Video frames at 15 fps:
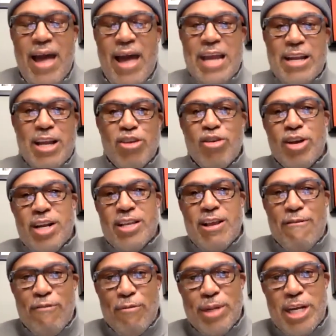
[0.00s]
and then you're in a
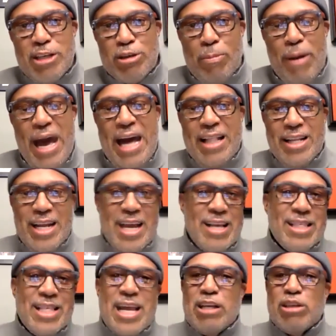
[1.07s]
different municipality,
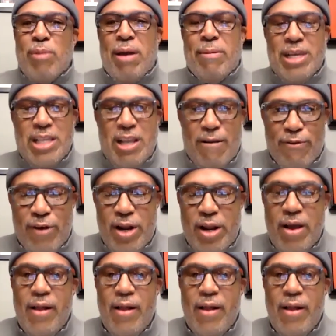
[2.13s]
and things may be different.